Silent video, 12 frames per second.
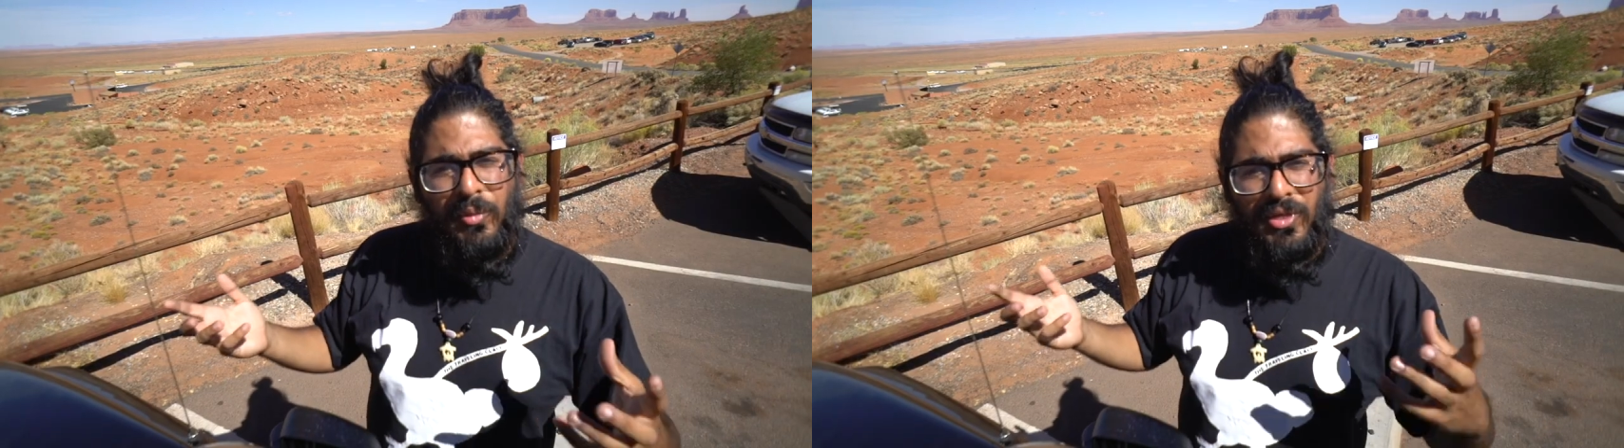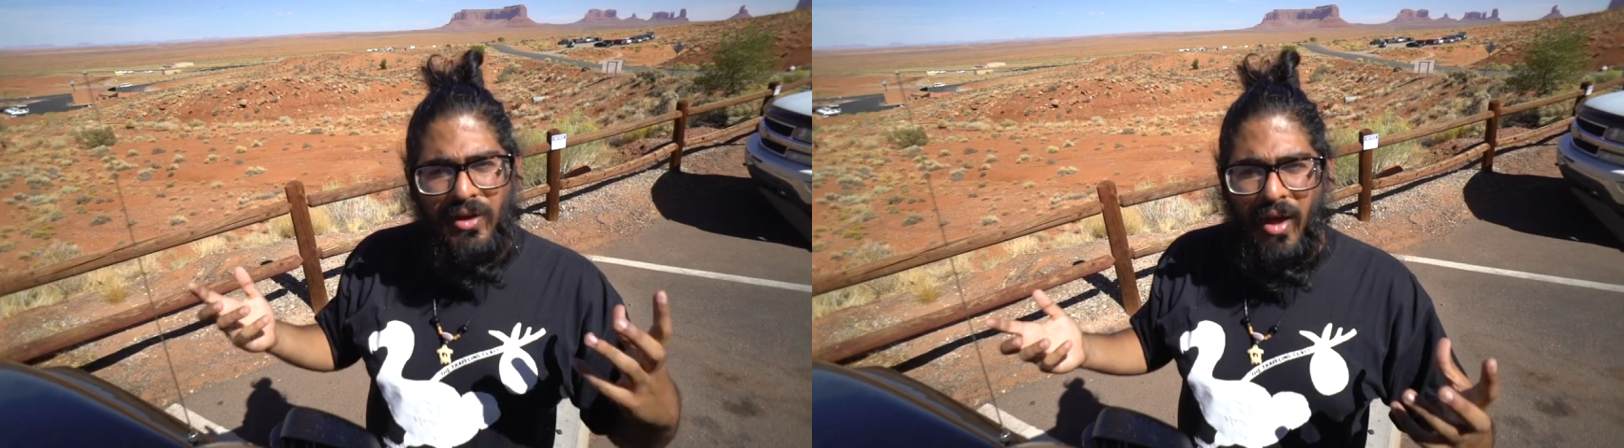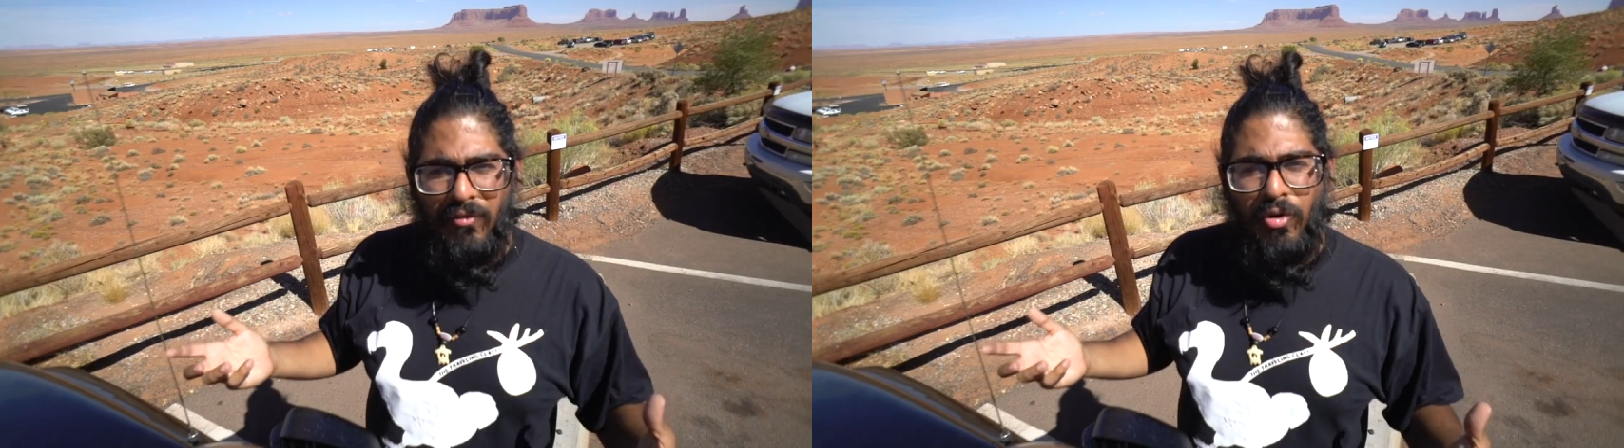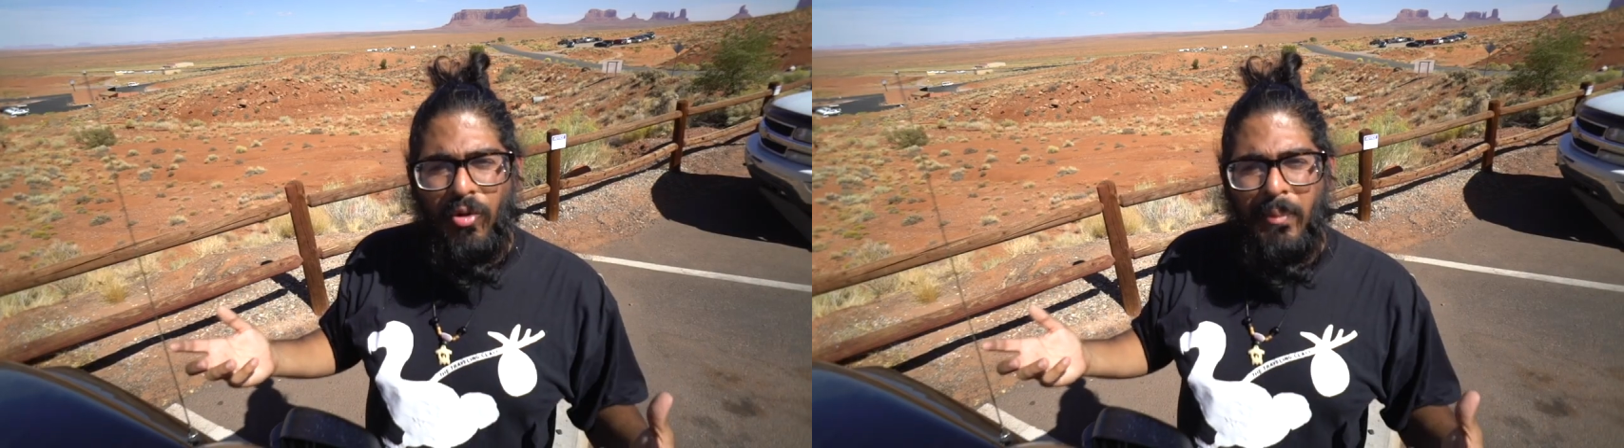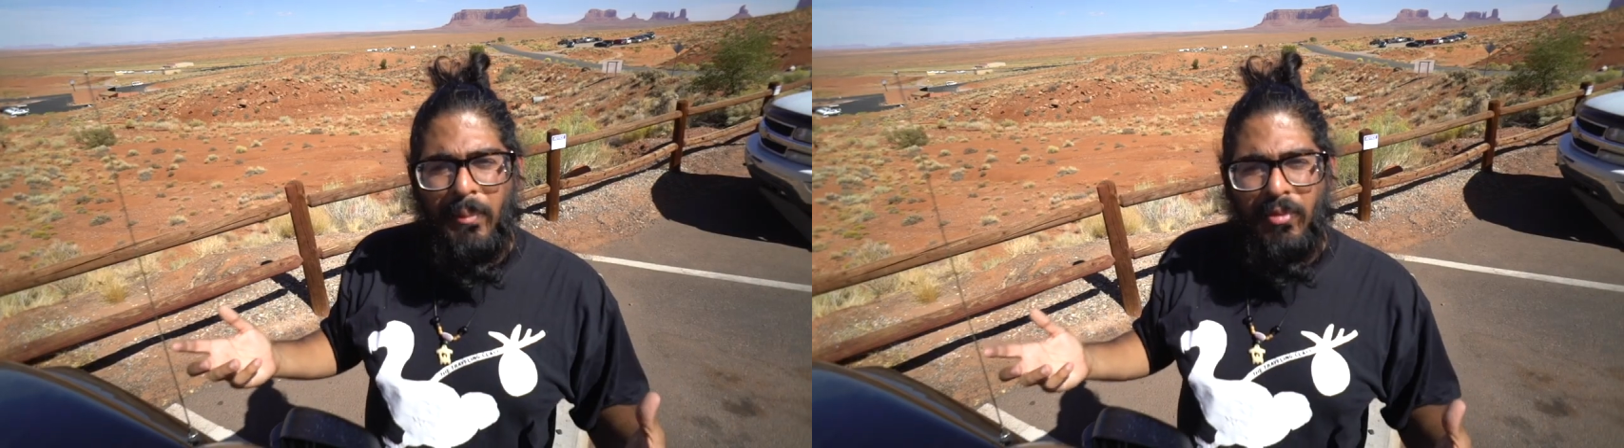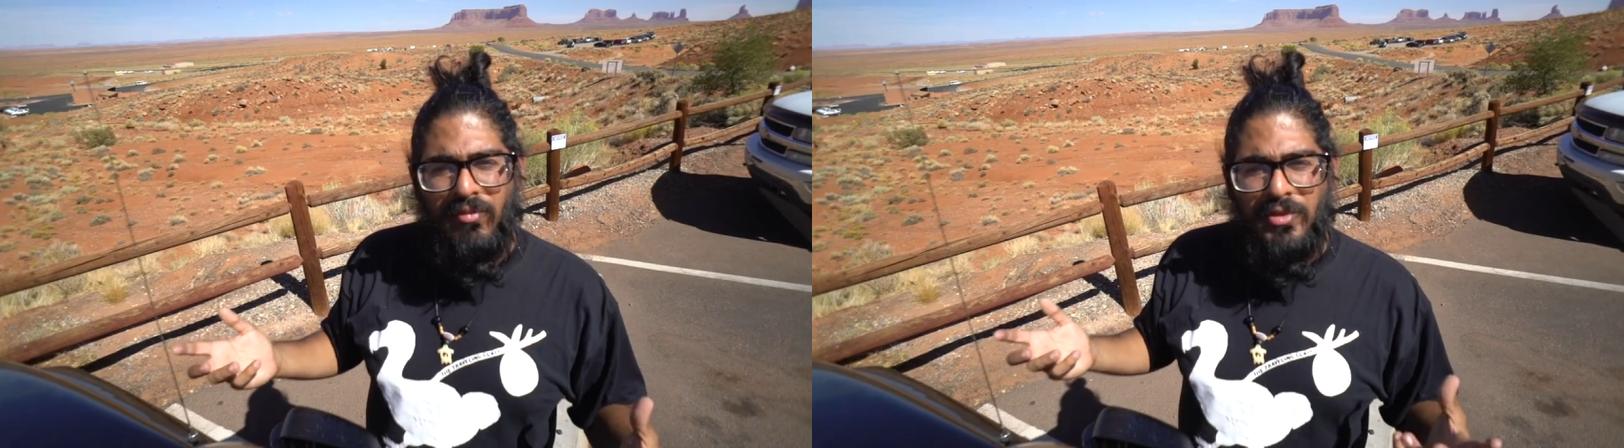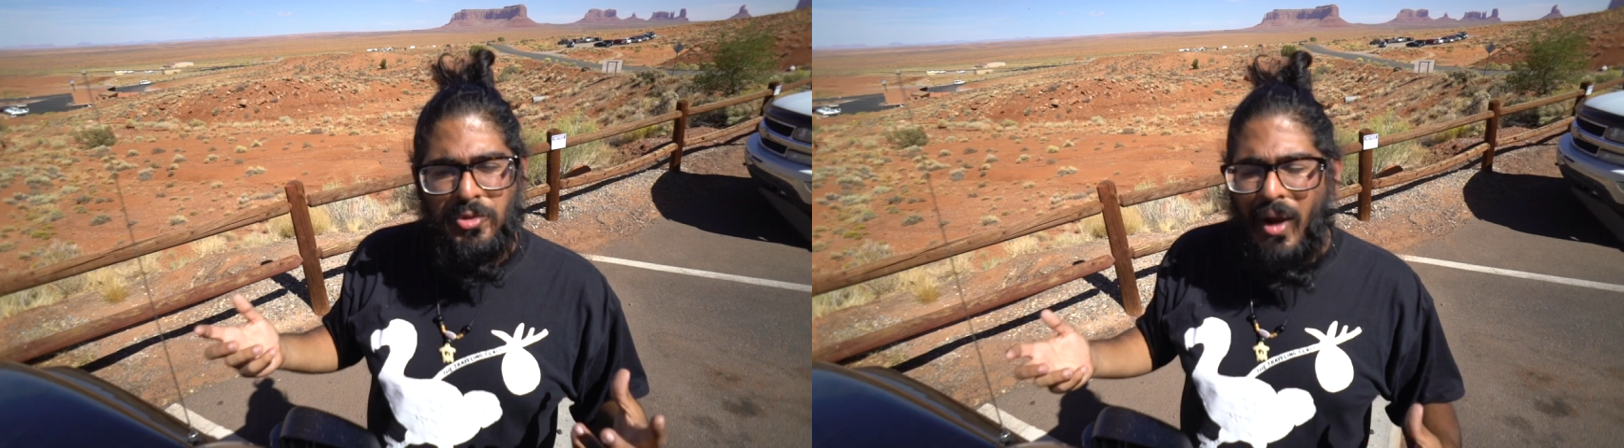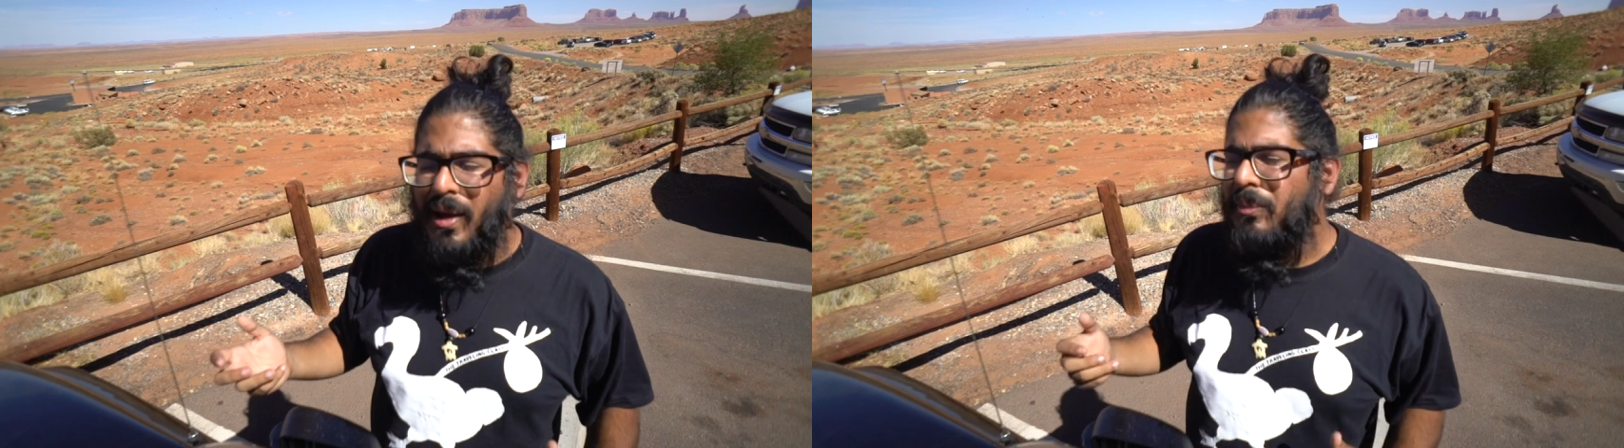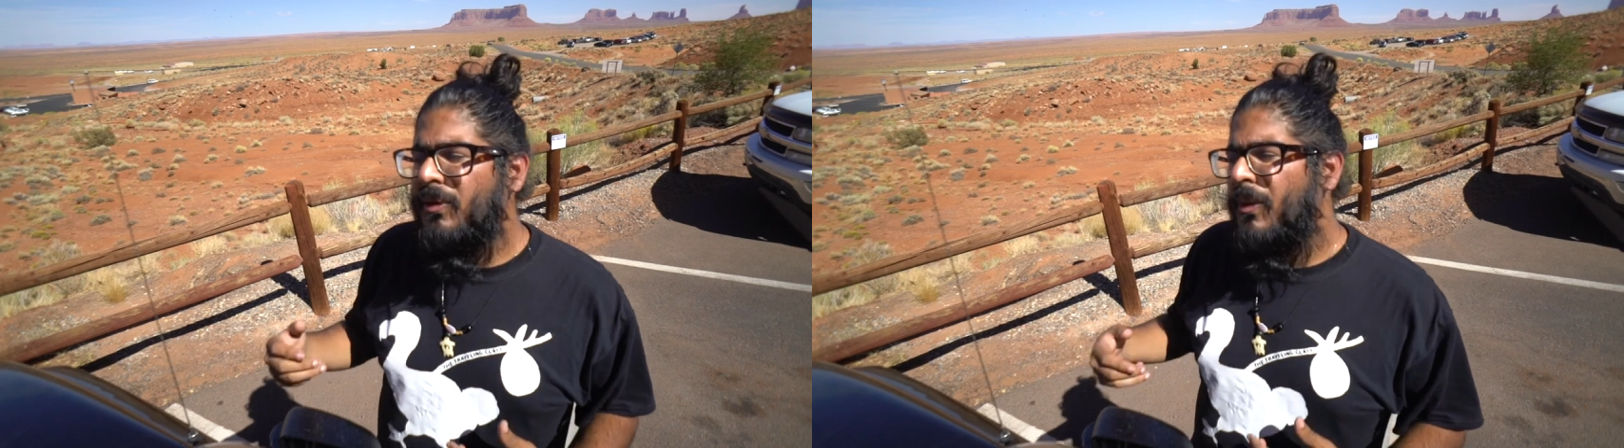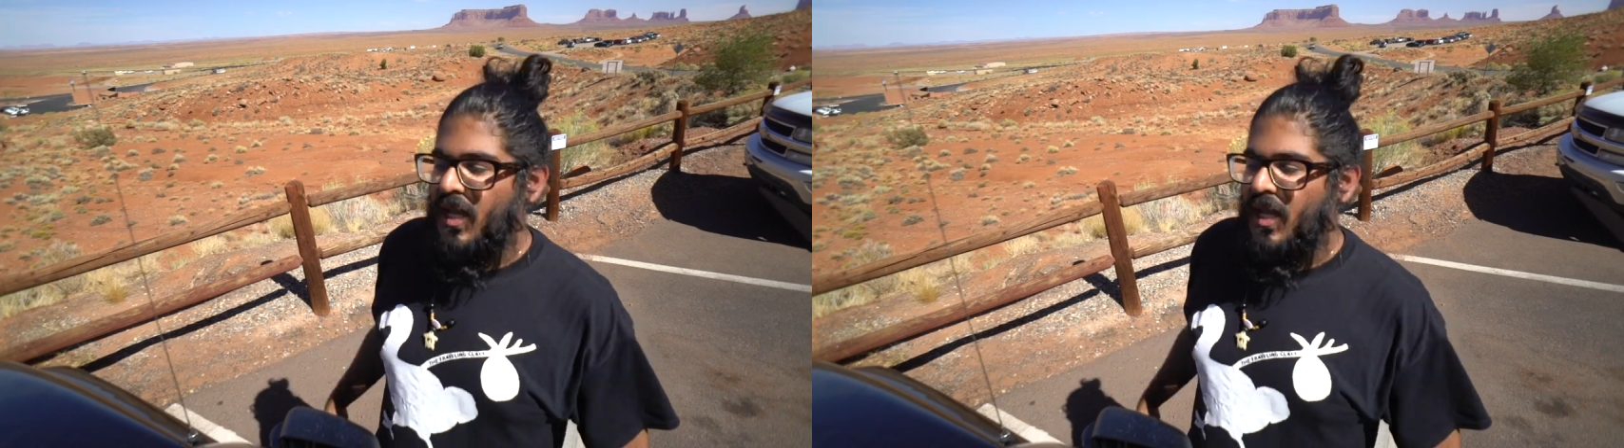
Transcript: with a Navajo member of the tribe,